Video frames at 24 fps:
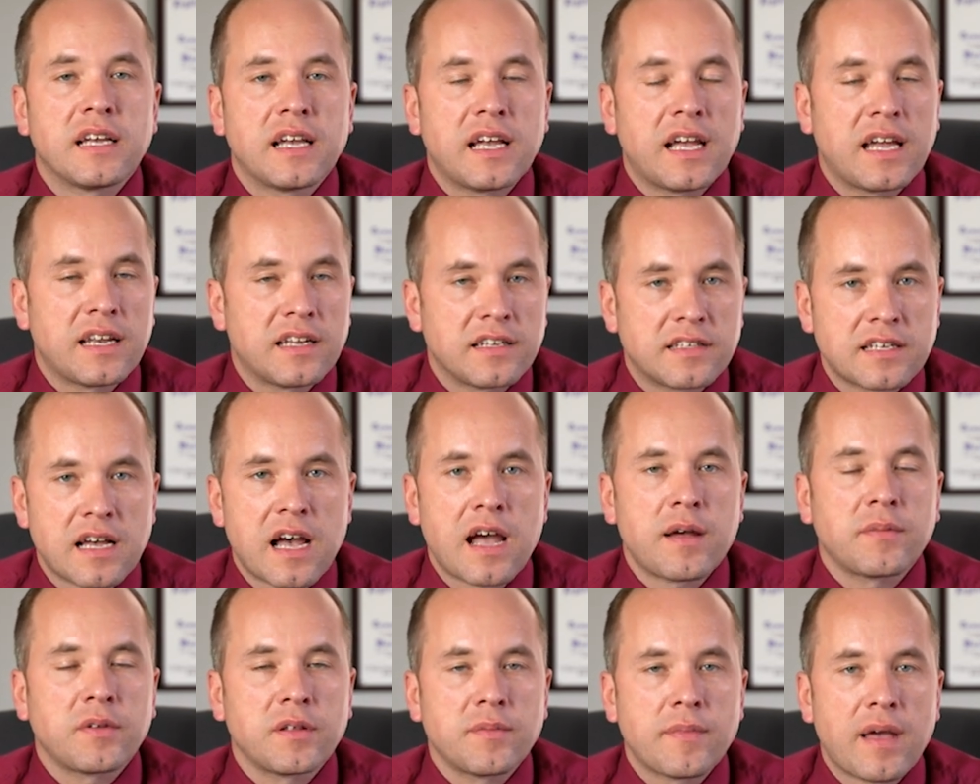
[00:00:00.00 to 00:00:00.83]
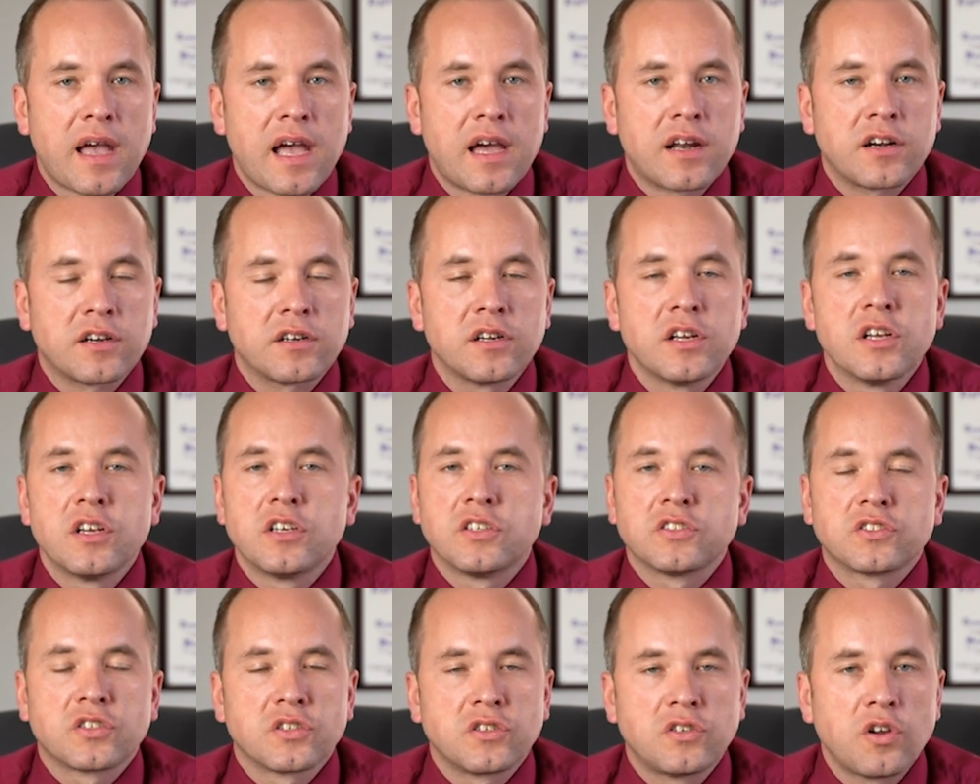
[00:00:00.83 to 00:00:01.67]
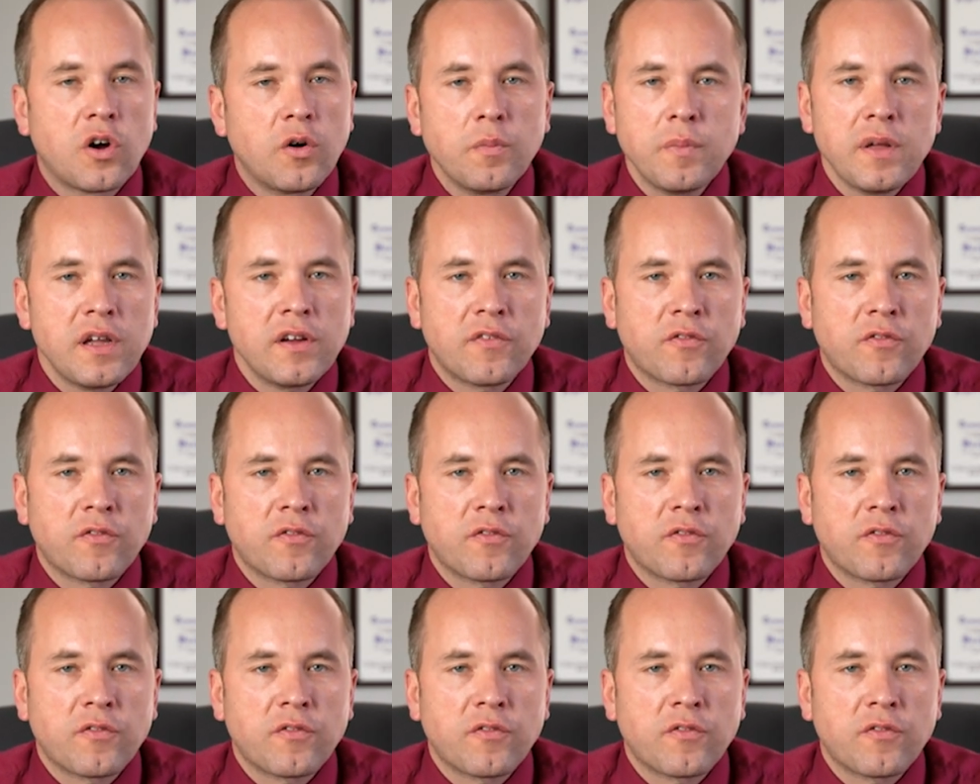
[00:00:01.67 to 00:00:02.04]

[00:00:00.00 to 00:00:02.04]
in a timely manner. So don't be